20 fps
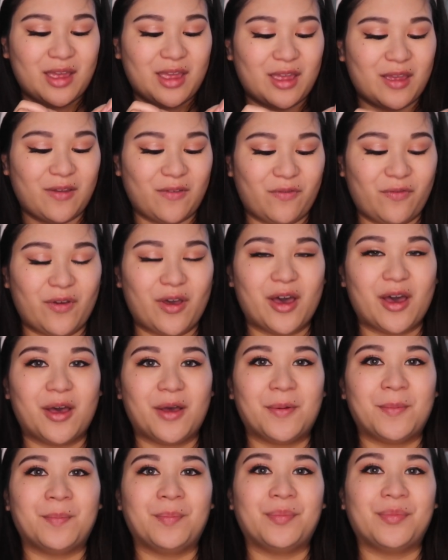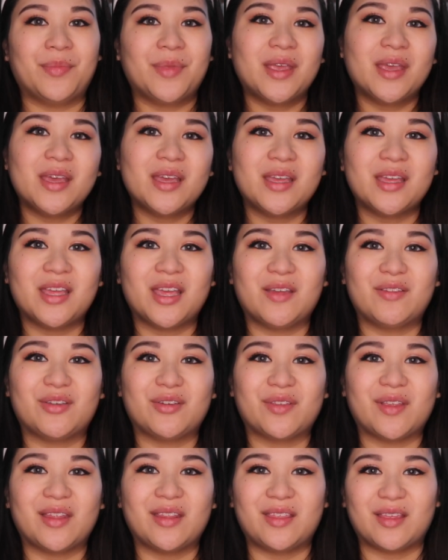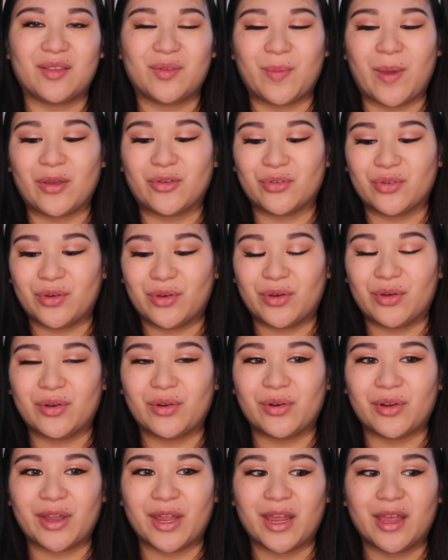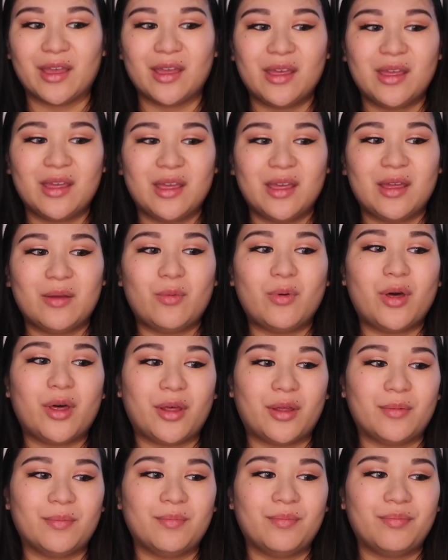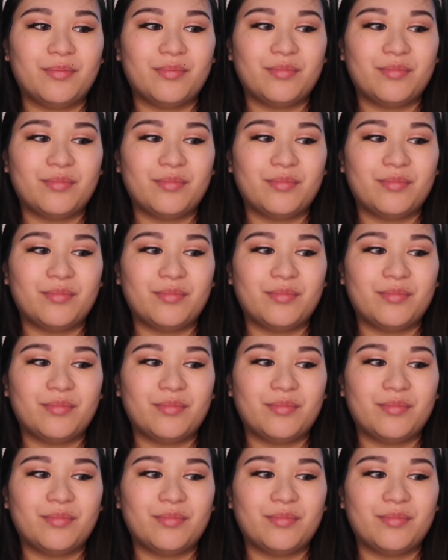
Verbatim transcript: if um if there's anything special, or like, well,